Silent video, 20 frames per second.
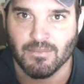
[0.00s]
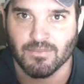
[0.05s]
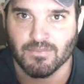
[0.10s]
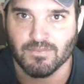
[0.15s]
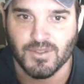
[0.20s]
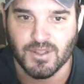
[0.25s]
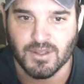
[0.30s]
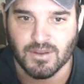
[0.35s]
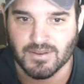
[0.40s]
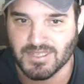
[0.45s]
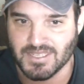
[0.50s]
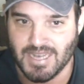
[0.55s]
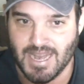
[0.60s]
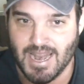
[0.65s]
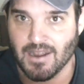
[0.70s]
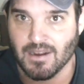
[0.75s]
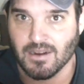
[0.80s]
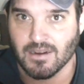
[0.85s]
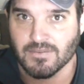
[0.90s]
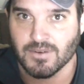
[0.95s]
you know
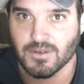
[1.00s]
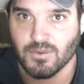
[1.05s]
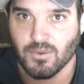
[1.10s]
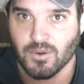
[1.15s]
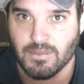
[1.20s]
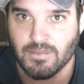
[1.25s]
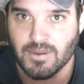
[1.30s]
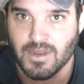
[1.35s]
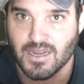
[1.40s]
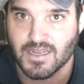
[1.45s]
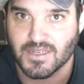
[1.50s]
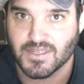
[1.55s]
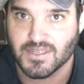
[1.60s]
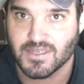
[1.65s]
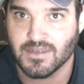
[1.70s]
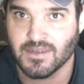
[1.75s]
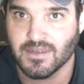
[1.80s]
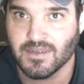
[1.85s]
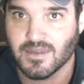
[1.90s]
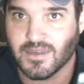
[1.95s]
scanner for twenty bucks
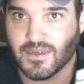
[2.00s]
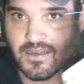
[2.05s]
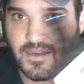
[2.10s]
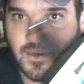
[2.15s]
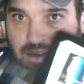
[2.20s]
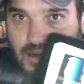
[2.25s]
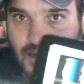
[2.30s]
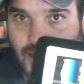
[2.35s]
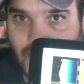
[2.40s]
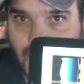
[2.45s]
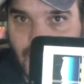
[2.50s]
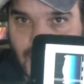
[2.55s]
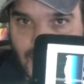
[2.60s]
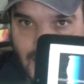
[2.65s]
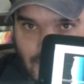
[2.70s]
and I can